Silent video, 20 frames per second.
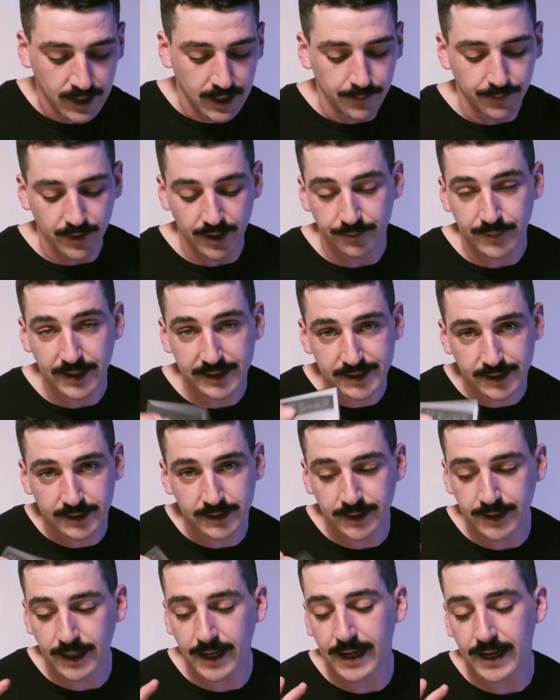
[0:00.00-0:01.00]
But
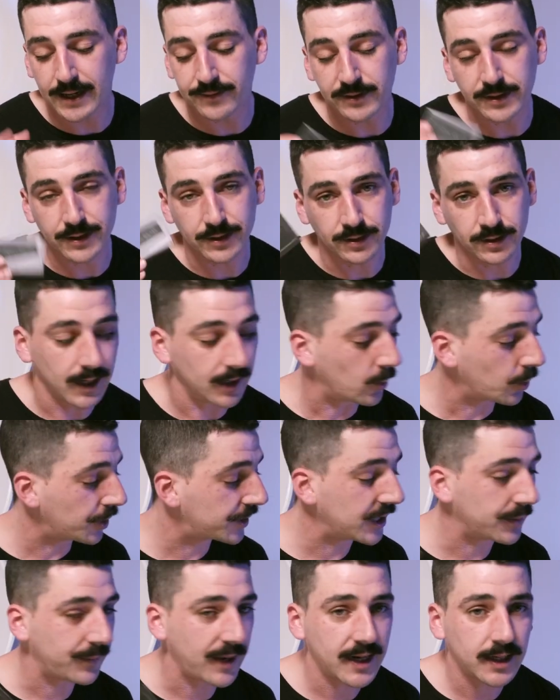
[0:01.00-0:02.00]
basically I have a little
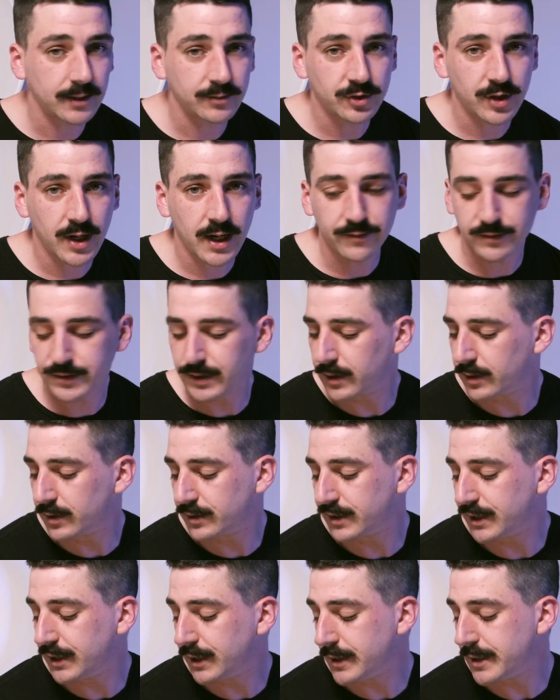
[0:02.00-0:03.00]
working backup drive. It's a little
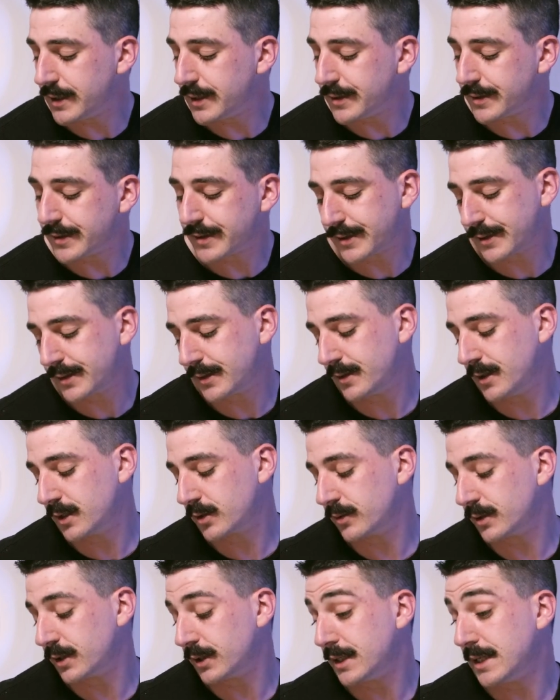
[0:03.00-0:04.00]
this
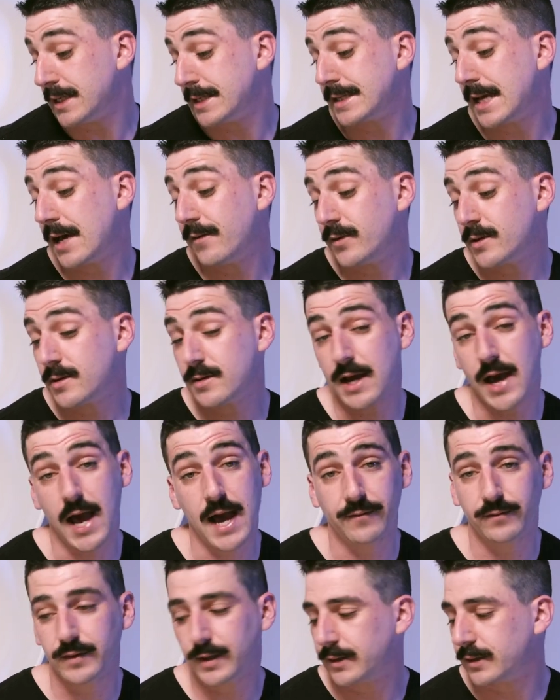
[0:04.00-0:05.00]
one's a T7. I
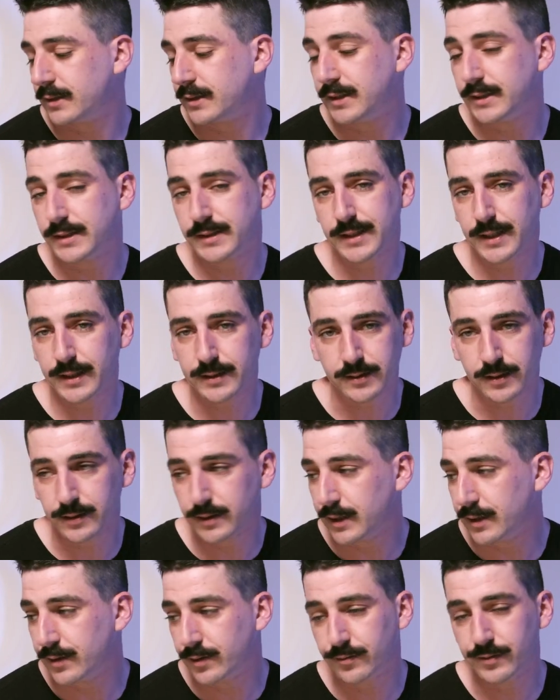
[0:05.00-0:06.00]
have like the T6, the
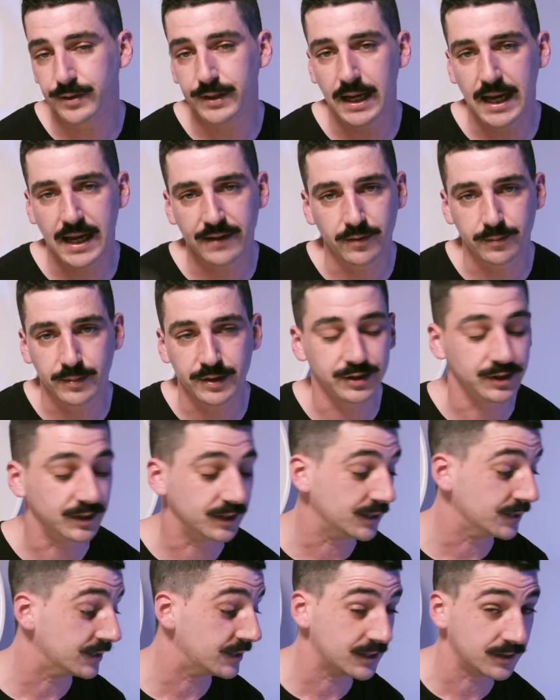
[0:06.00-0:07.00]
T3. I have a bunch of
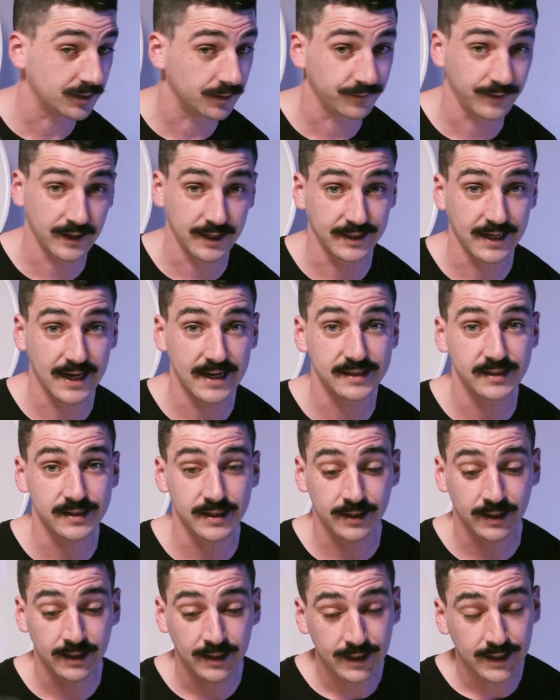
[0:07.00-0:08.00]
these. These are
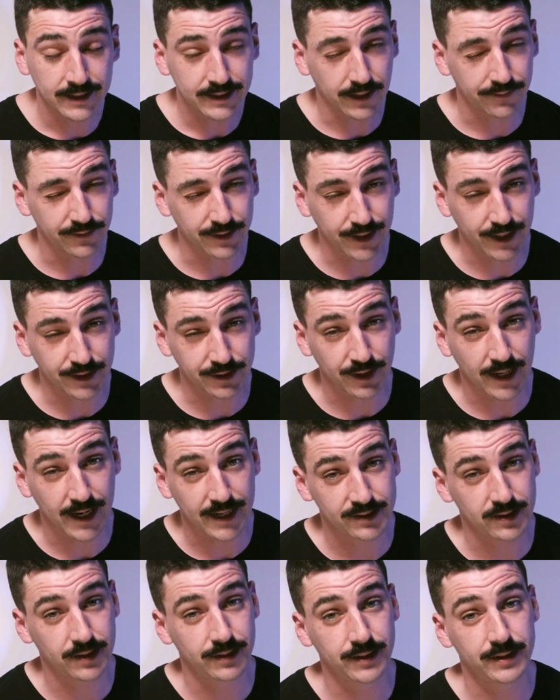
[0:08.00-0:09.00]
fantastic. Definitely get your
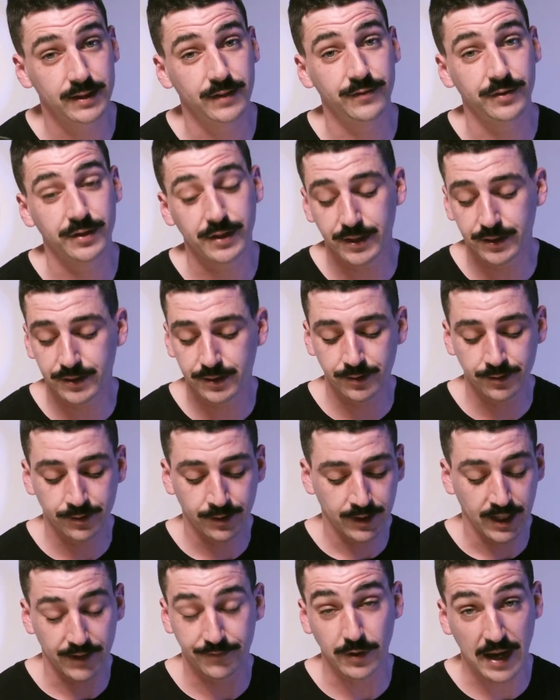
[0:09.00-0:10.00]
hands on these if you need to,
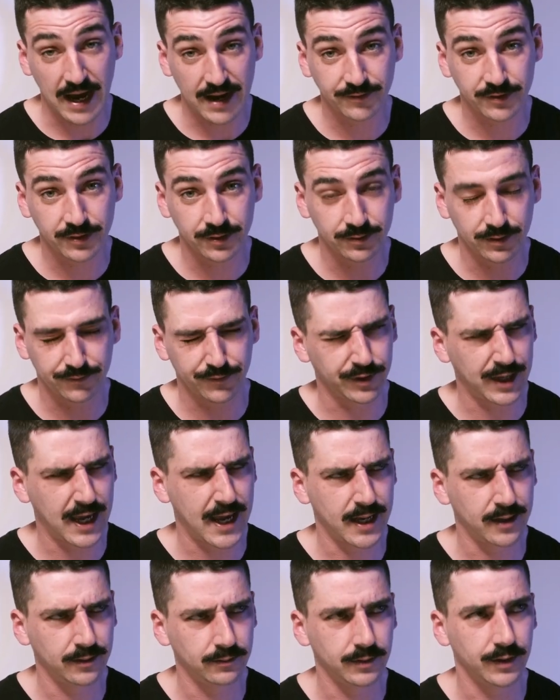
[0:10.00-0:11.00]
if you have to, if you
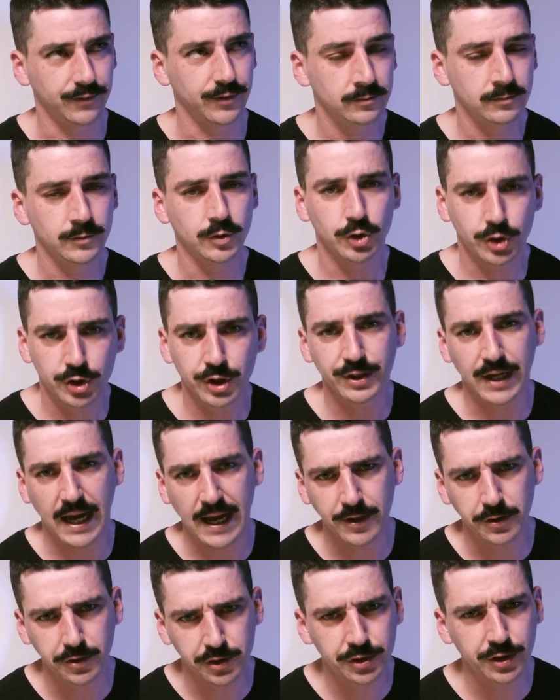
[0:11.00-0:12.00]
can, you should
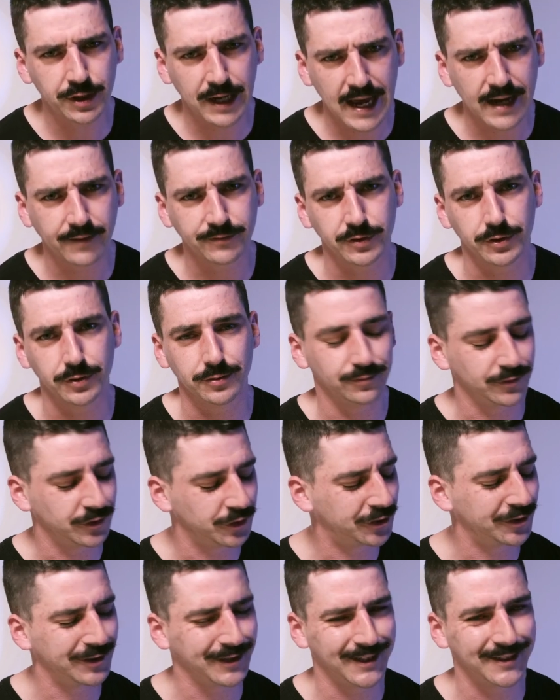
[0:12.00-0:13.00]
have to. You
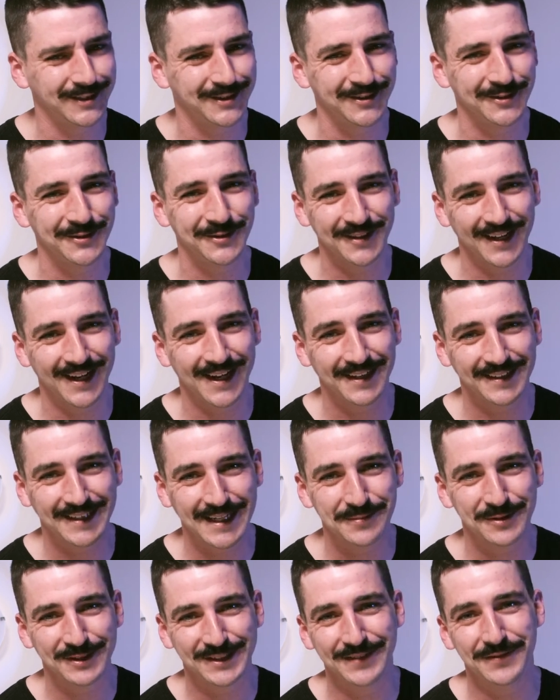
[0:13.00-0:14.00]
should need to keep
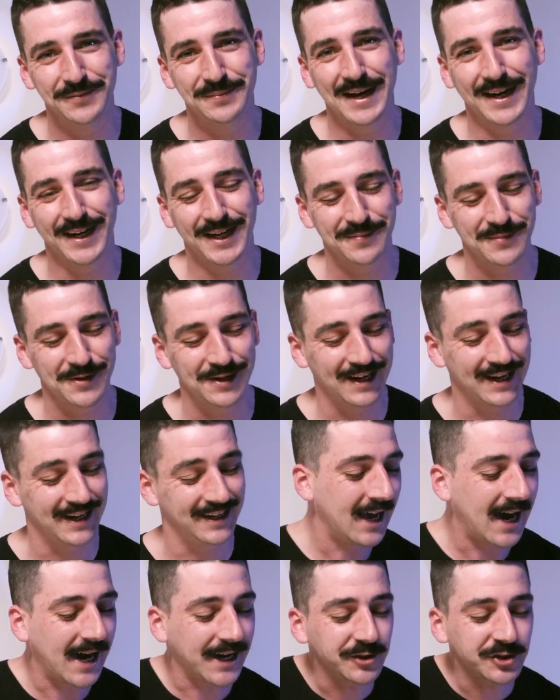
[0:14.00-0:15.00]
yourself a backup on
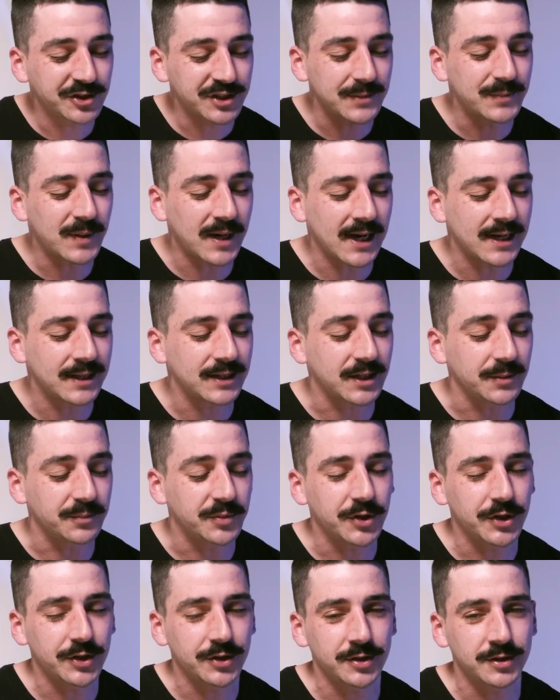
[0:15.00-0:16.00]
hand. I usually buy the
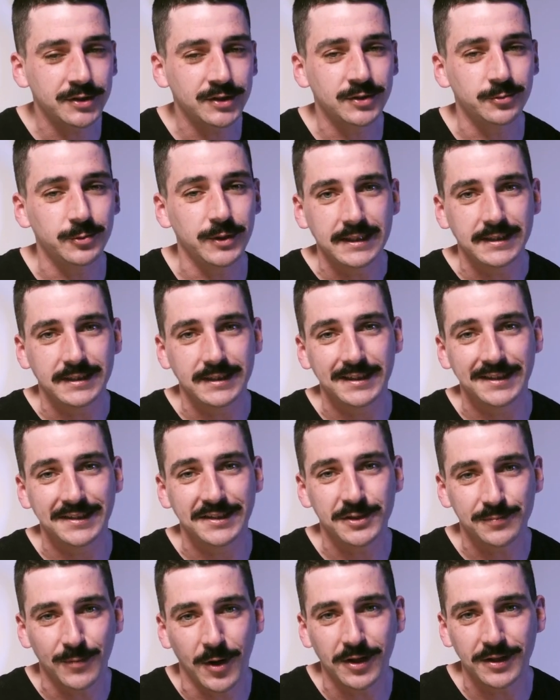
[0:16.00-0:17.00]
computers with the
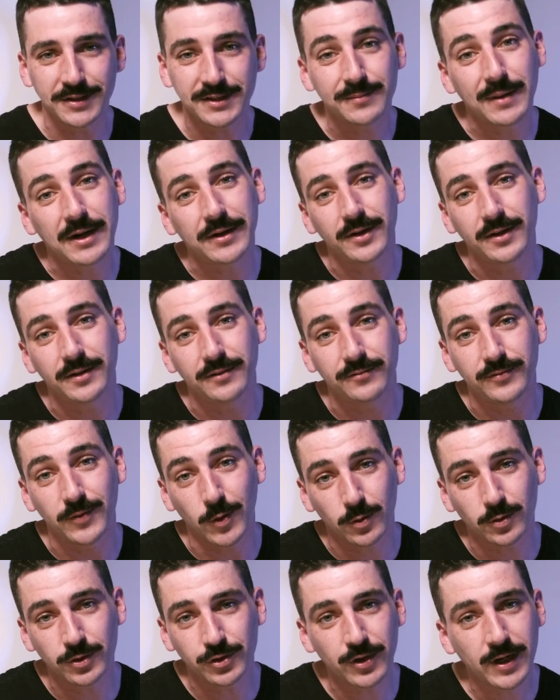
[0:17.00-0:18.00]
smallest amount of
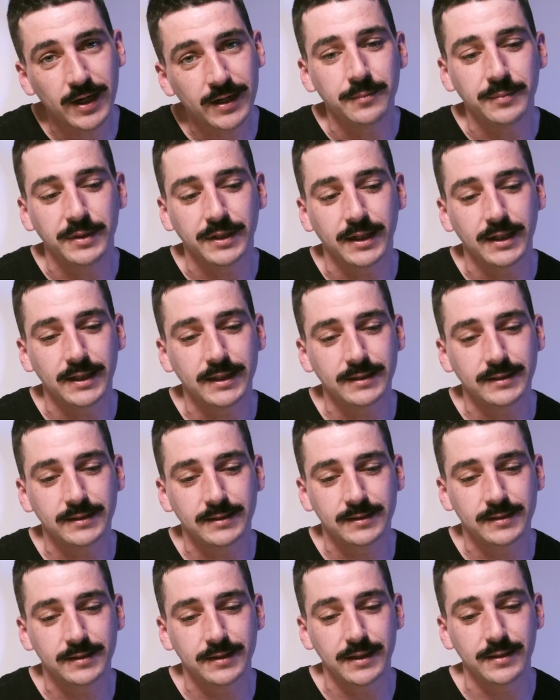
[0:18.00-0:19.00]
local drive
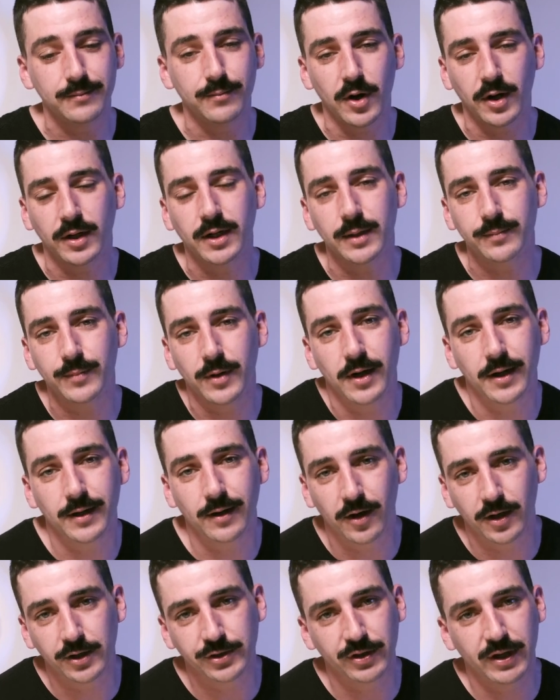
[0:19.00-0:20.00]
because the markup on
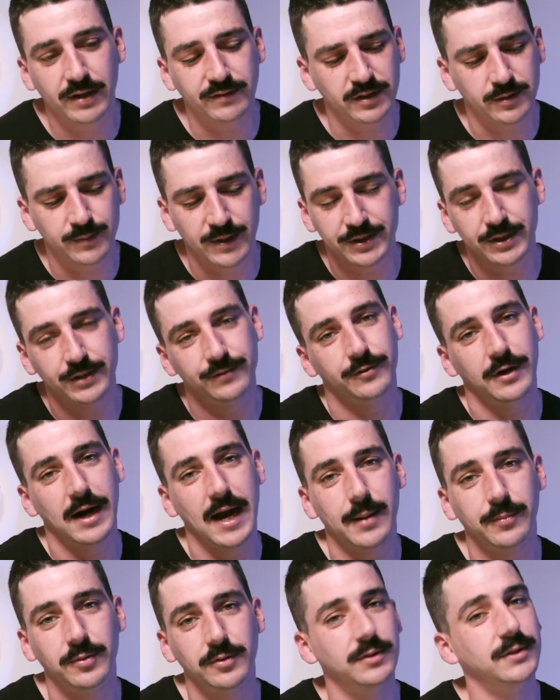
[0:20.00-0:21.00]
hard drives, especially for
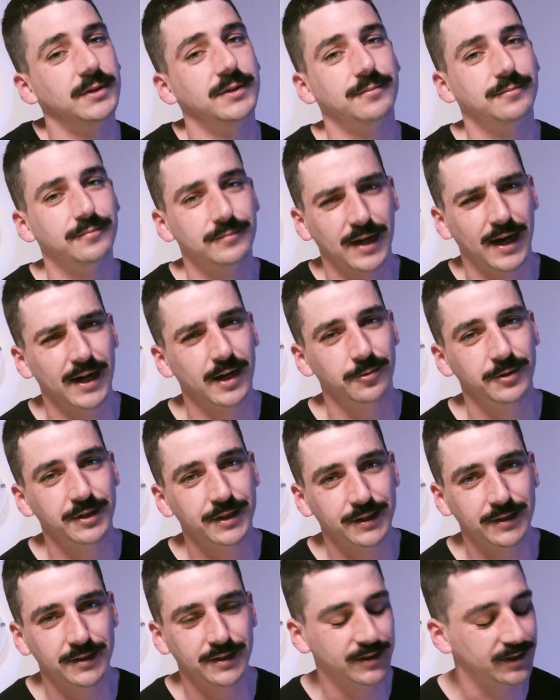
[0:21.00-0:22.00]
Apple, is kind of
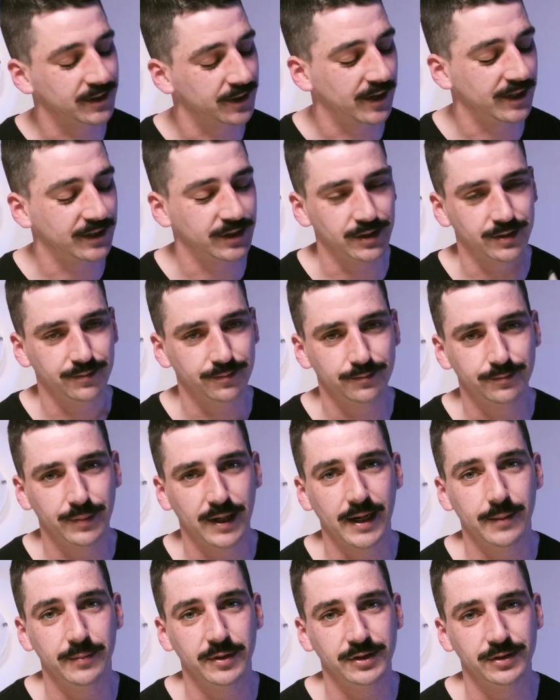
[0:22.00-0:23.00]
ridiculous. So I just buy
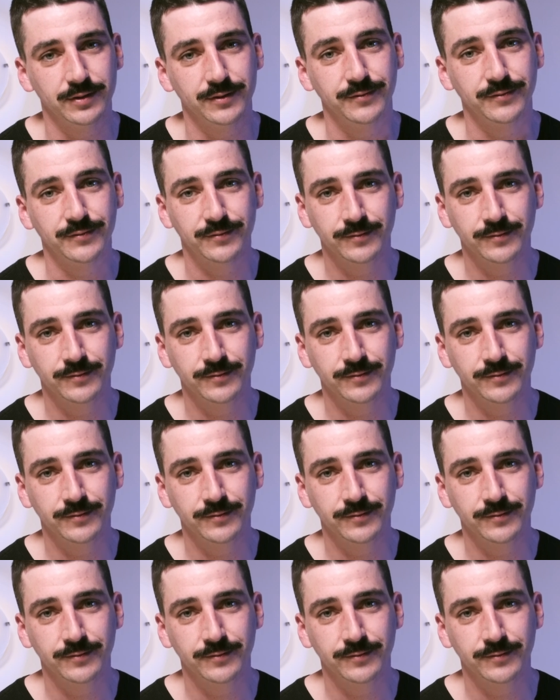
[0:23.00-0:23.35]
a bunch of